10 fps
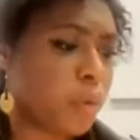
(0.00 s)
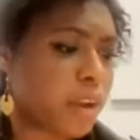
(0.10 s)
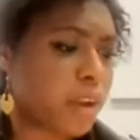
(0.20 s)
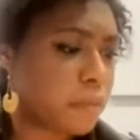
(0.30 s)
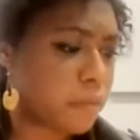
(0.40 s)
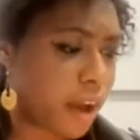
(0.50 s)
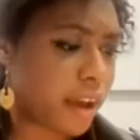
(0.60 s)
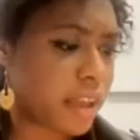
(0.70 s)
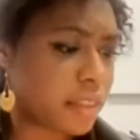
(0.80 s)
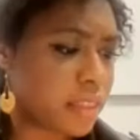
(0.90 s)
When I
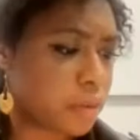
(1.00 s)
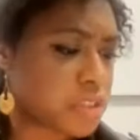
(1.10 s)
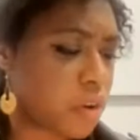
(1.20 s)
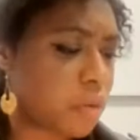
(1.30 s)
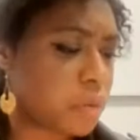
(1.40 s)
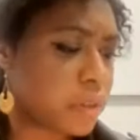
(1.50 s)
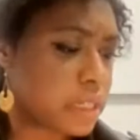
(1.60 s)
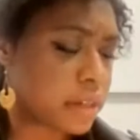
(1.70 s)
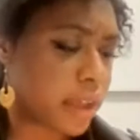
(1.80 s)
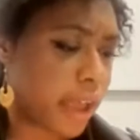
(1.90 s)
find there is
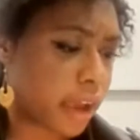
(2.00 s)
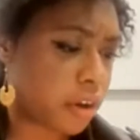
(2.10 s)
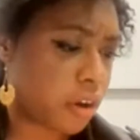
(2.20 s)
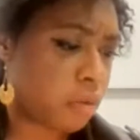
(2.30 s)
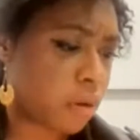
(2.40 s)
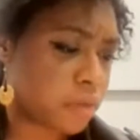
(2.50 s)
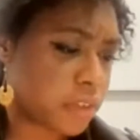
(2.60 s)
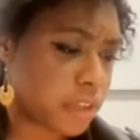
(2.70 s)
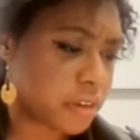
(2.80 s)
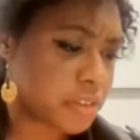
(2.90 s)
only an echo of
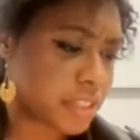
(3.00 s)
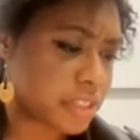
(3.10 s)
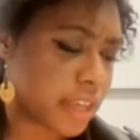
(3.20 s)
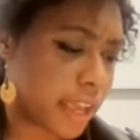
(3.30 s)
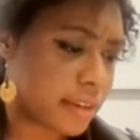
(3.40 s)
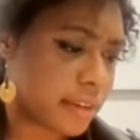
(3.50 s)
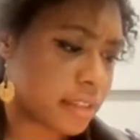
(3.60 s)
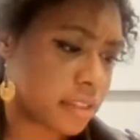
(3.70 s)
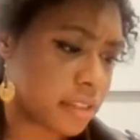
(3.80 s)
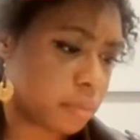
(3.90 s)
years
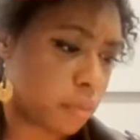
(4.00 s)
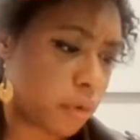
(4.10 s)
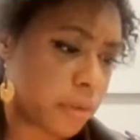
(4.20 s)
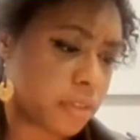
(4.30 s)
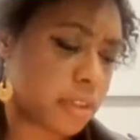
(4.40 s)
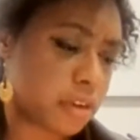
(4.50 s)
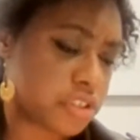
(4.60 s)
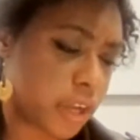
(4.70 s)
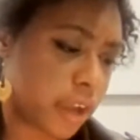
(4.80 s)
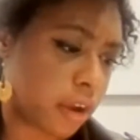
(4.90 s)
intending to eat more than their
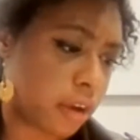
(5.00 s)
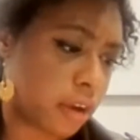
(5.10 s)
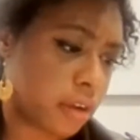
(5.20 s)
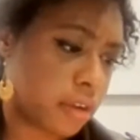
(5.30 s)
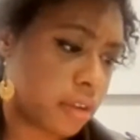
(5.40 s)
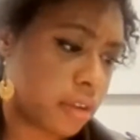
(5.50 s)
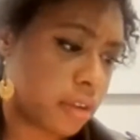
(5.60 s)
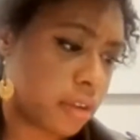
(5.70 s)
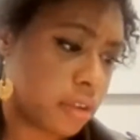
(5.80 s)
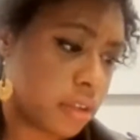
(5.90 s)
share,
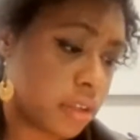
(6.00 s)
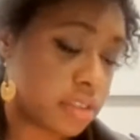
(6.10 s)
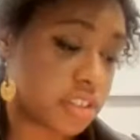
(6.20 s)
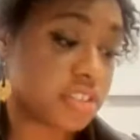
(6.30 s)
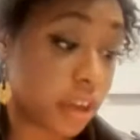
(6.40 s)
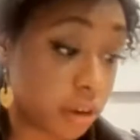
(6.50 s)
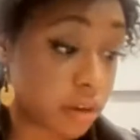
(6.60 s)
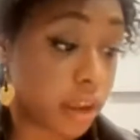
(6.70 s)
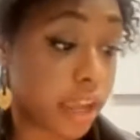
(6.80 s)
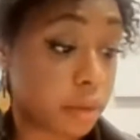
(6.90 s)
to
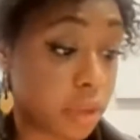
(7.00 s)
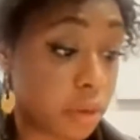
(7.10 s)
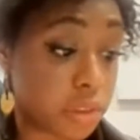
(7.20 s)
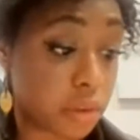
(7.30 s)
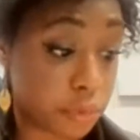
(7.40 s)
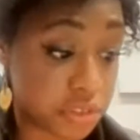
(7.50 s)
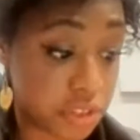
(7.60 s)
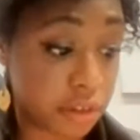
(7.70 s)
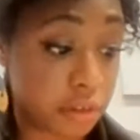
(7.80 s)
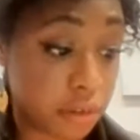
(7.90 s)
serenade me with a
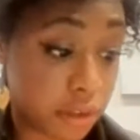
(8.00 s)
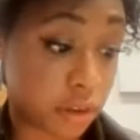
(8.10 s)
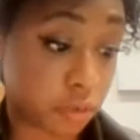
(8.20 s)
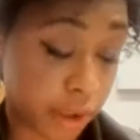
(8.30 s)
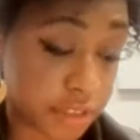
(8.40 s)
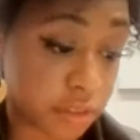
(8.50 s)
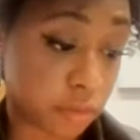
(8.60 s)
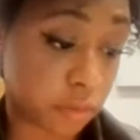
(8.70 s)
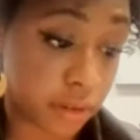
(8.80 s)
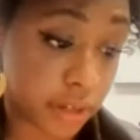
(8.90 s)
particularly
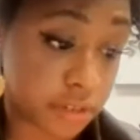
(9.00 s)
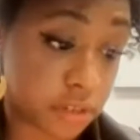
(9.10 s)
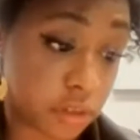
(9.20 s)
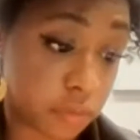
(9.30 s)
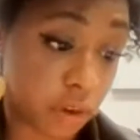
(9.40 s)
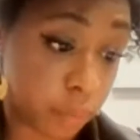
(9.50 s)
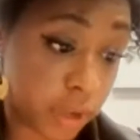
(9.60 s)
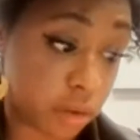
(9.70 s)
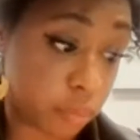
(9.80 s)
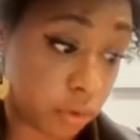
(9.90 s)
aggressive rendition of
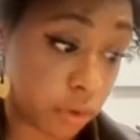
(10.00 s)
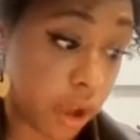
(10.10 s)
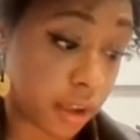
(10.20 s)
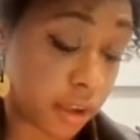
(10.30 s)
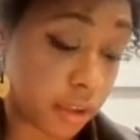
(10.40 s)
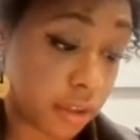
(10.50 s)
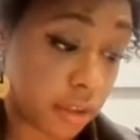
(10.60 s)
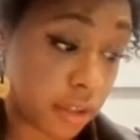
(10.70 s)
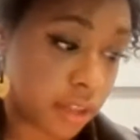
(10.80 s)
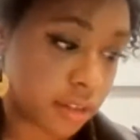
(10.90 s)
Carmina Burana,
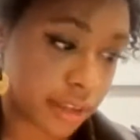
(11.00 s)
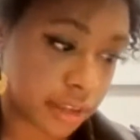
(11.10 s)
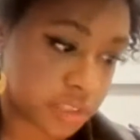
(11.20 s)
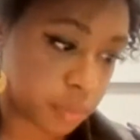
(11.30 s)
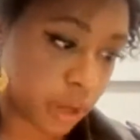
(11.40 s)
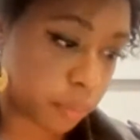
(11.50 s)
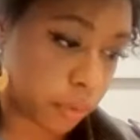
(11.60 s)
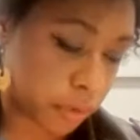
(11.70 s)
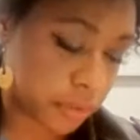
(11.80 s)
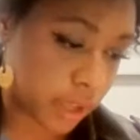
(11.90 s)
like it's my
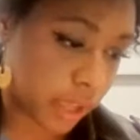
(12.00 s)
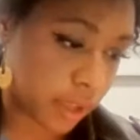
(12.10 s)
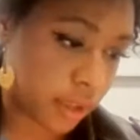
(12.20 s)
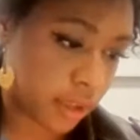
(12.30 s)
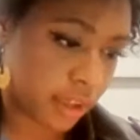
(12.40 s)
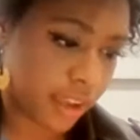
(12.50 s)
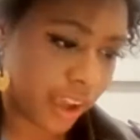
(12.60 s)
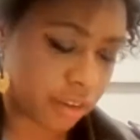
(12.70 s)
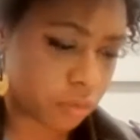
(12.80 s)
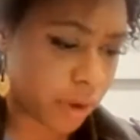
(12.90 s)
birthday
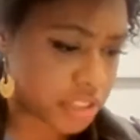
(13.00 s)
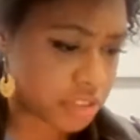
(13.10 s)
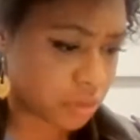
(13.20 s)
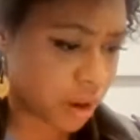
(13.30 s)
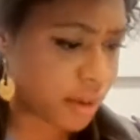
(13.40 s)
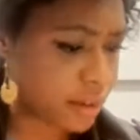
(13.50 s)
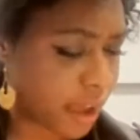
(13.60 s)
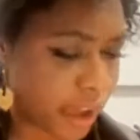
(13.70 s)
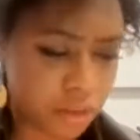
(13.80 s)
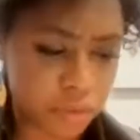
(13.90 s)
at a restaurant
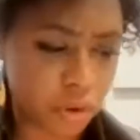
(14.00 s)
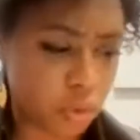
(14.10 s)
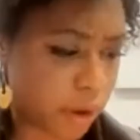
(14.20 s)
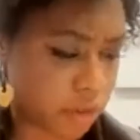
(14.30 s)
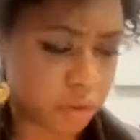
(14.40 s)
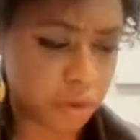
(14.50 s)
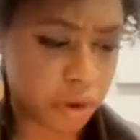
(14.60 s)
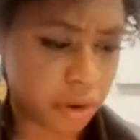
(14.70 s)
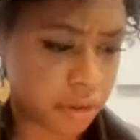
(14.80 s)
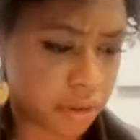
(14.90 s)
and I don't know where to
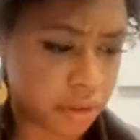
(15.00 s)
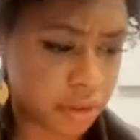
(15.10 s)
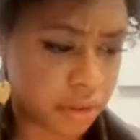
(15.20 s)
look.